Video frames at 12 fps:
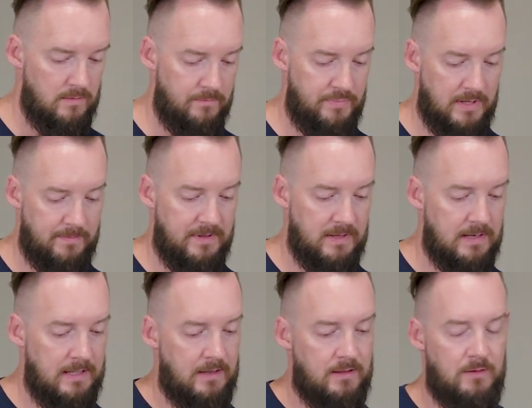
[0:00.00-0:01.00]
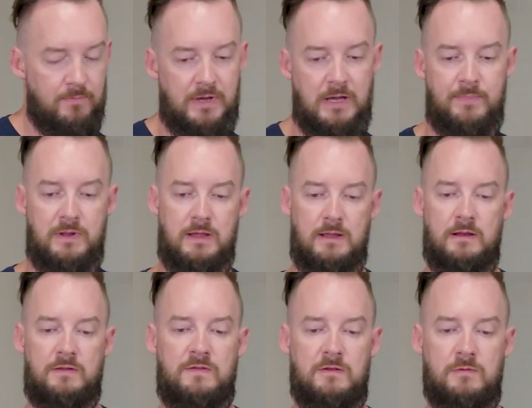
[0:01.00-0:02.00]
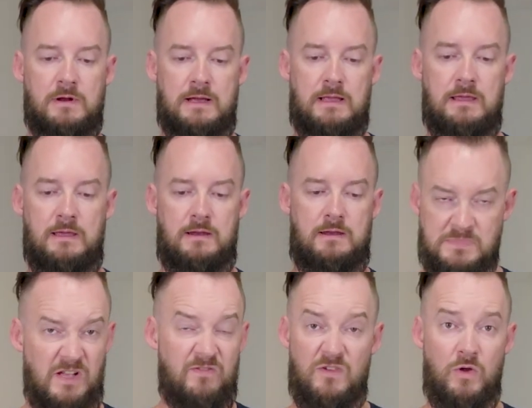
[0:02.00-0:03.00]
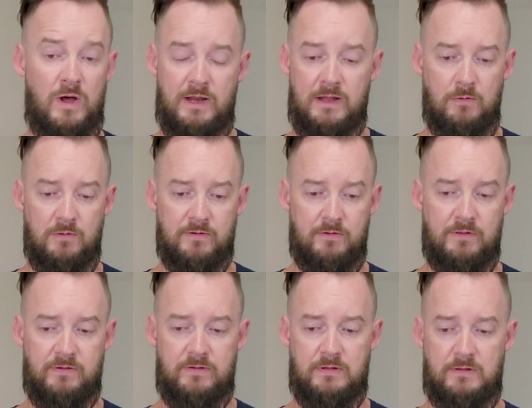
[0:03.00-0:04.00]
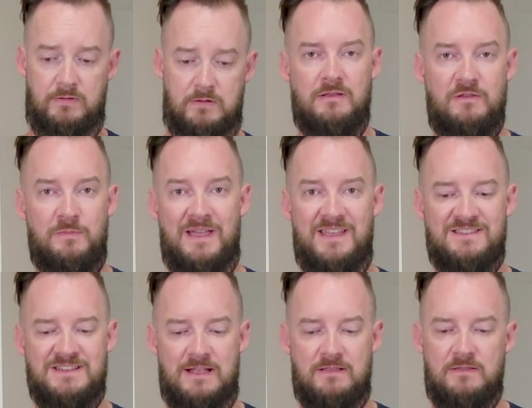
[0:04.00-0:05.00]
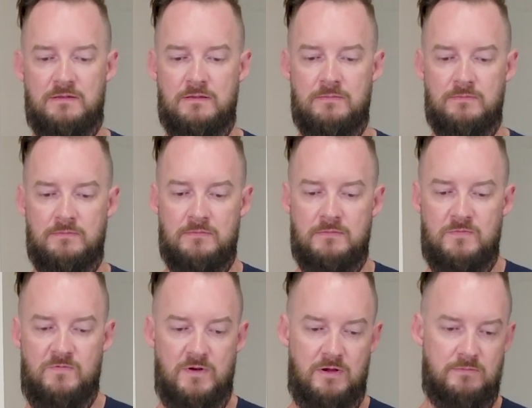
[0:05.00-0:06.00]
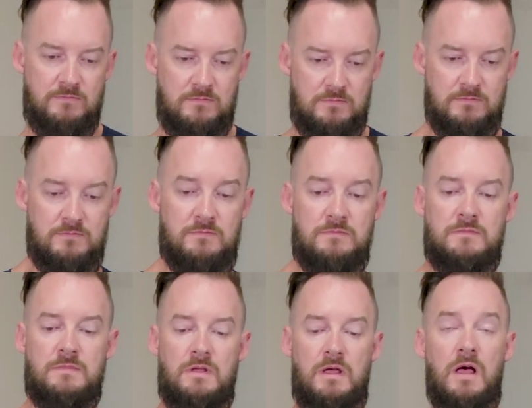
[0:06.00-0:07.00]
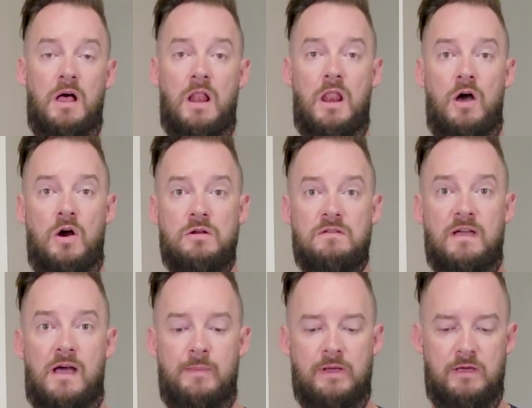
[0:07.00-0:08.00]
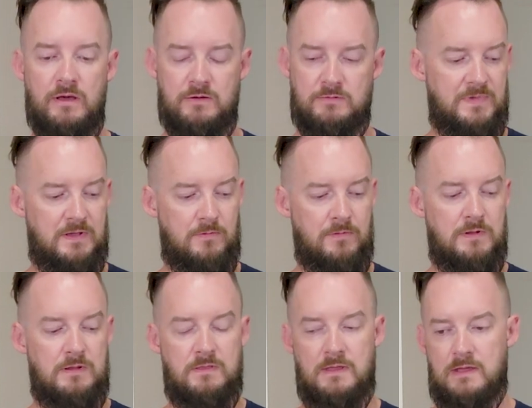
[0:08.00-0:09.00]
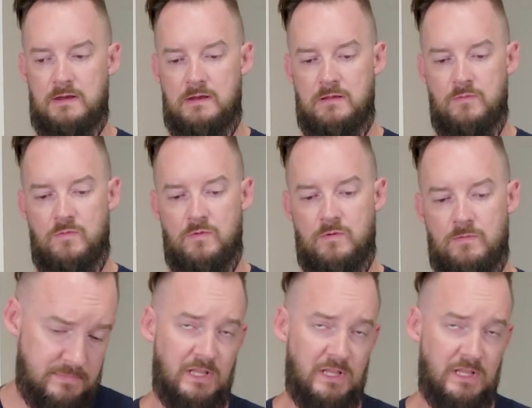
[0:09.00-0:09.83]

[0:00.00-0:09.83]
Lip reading: Pop that down and pop it in. Let's see what I get. I have no idea what's on this disc. That's my headshots from a long time ago. I don't need that anymore.